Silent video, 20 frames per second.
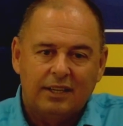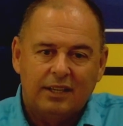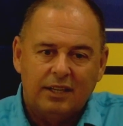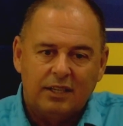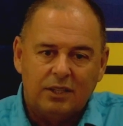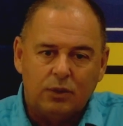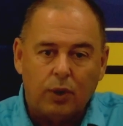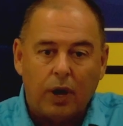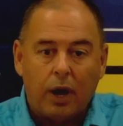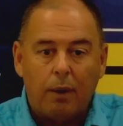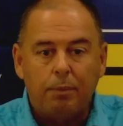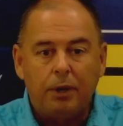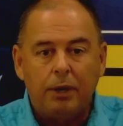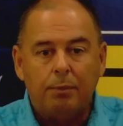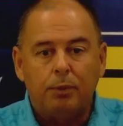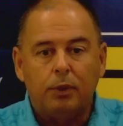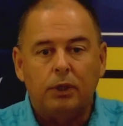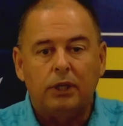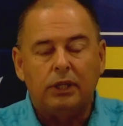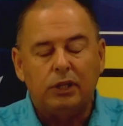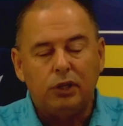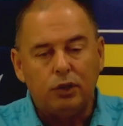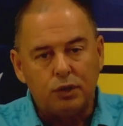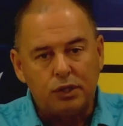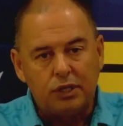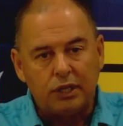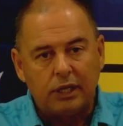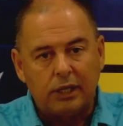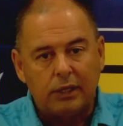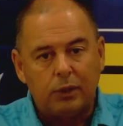To our people in New
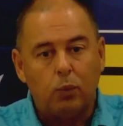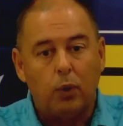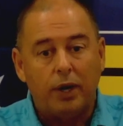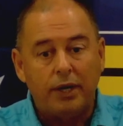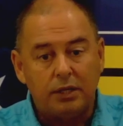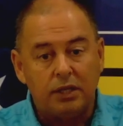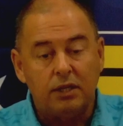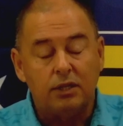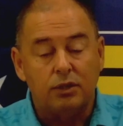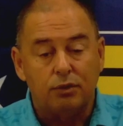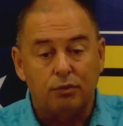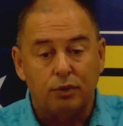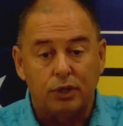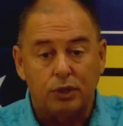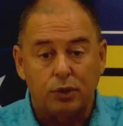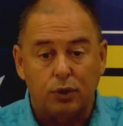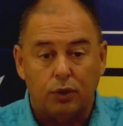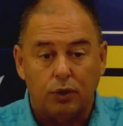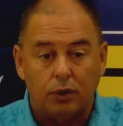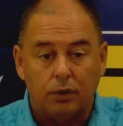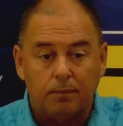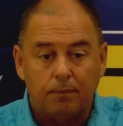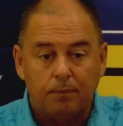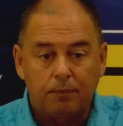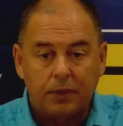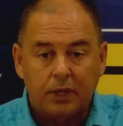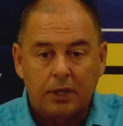Zealand waiting to return,